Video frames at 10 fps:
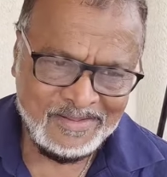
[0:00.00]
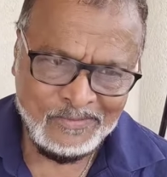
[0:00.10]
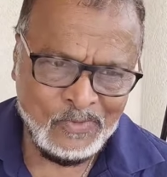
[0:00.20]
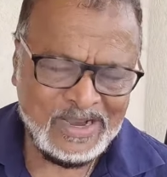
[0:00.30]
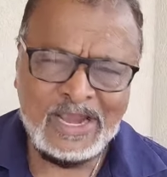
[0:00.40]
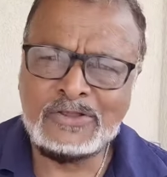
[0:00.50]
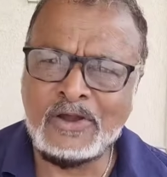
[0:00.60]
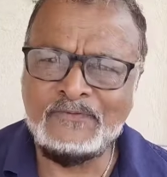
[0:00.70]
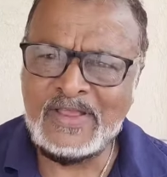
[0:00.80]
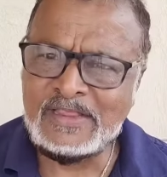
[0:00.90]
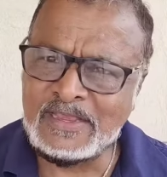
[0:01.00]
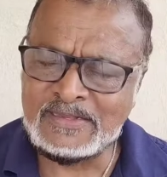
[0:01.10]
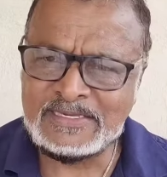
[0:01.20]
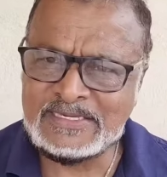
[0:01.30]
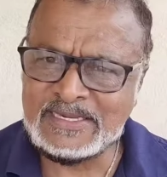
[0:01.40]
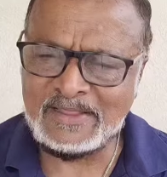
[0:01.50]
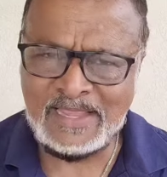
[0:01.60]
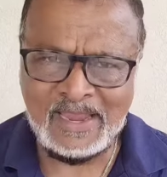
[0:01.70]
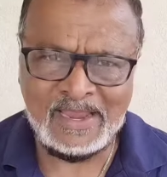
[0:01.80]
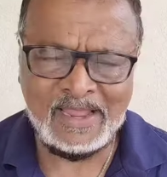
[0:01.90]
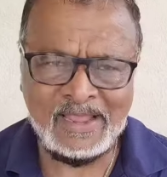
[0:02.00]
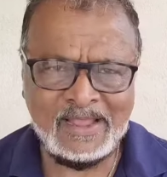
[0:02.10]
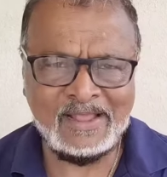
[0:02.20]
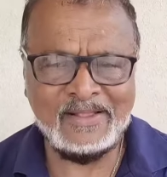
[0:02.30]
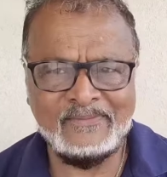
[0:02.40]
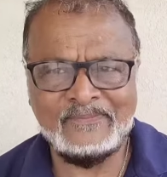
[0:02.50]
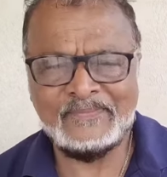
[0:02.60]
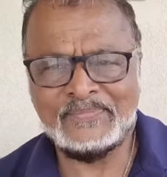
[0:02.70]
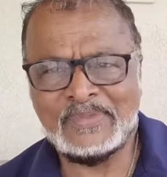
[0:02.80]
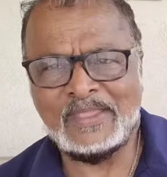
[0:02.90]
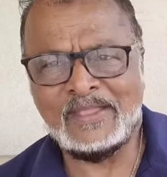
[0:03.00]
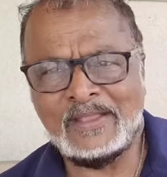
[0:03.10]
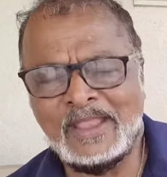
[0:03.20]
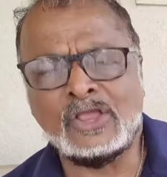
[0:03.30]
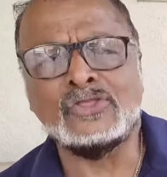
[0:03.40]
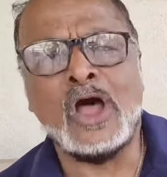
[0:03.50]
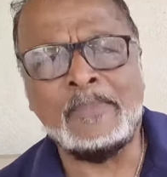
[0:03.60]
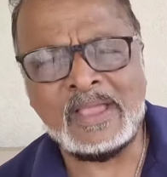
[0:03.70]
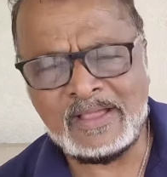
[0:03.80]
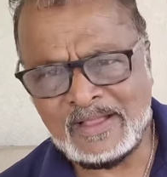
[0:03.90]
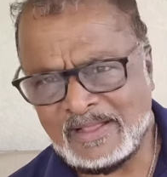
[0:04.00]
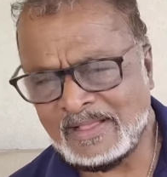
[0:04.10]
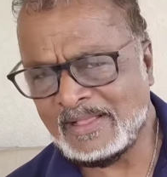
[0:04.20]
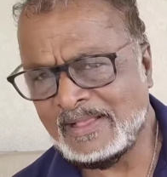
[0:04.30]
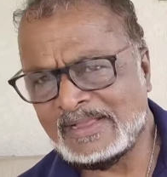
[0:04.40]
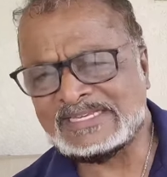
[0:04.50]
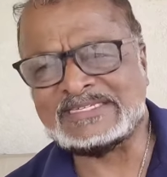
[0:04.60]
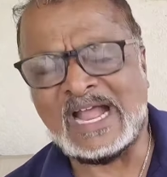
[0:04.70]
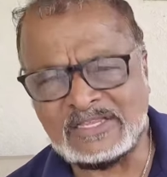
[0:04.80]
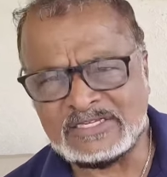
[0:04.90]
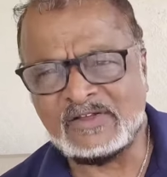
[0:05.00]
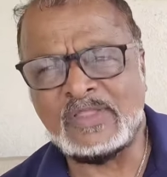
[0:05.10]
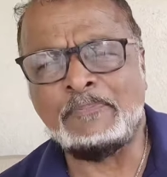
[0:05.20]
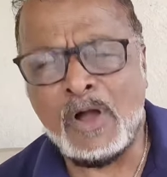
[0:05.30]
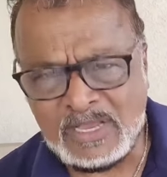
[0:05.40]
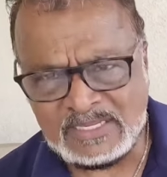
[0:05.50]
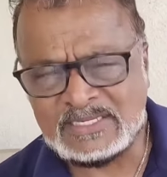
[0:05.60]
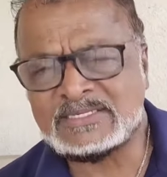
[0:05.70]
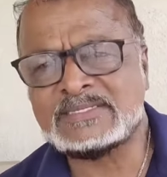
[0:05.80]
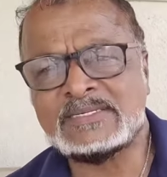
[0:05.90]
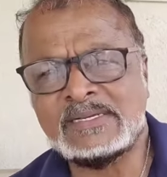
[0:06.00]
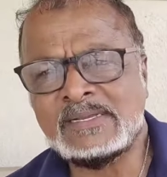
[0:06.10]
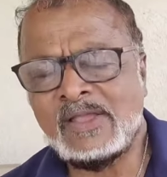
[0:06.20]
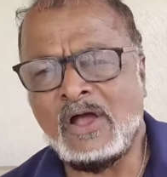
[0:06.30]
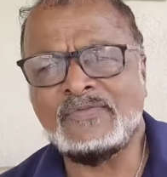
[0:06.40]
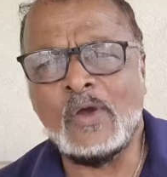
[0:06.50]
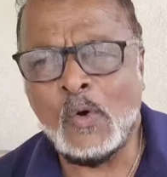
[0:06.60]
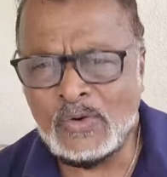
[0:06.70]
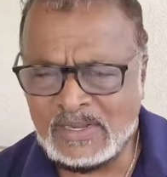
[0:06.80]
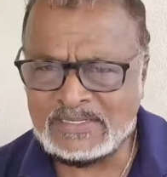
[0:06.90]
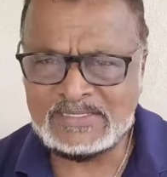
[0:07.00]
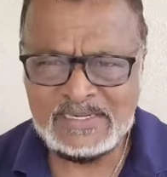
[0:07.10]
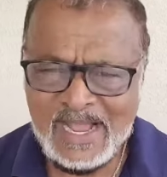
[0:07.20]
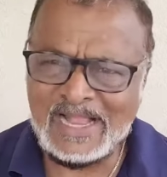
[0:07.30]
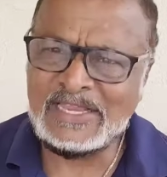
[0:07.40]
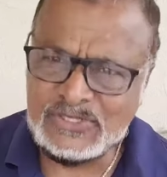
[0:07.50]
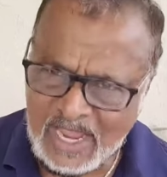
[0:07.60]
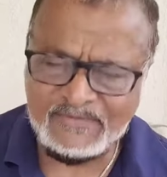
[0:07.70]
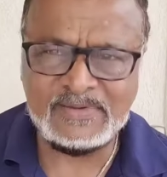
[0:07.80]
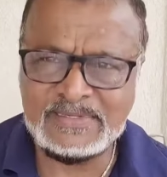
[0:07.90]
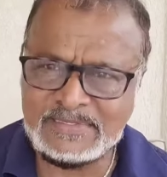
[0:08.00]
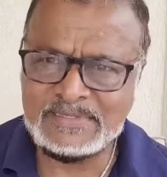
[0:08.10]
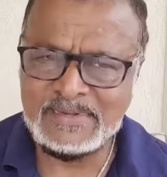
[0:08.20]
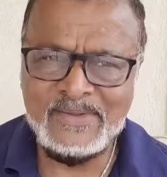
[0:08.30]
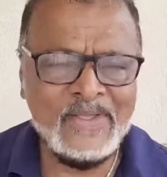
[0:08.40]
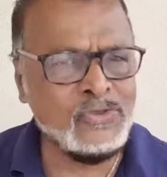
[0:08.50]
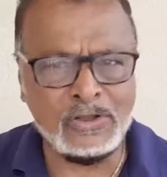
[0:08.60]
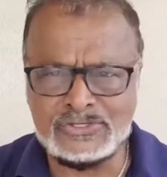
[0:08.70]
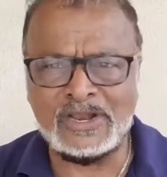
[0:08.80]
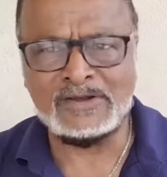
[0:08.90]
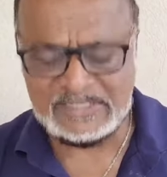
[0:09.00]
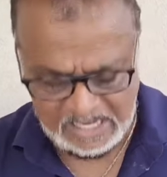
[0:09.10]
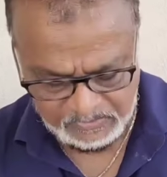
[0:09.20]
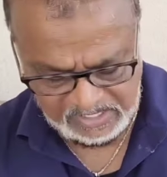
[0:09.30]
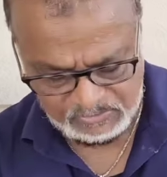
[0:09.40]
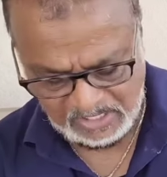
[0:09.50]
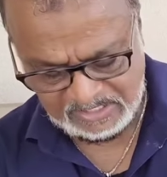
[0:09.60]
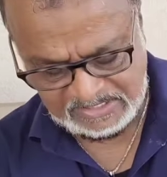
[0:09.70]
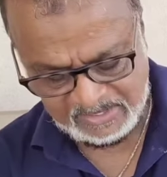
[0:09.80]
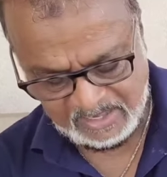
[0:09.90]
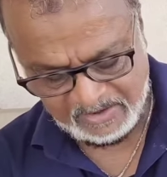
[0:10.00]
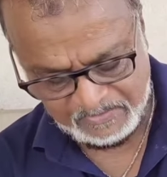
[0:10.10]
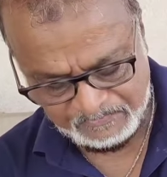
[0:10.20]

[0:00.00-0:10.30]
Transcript: would inconvenience the economic status of the pockets of the owners and the drivers. You all should understand what I'm trying to say there.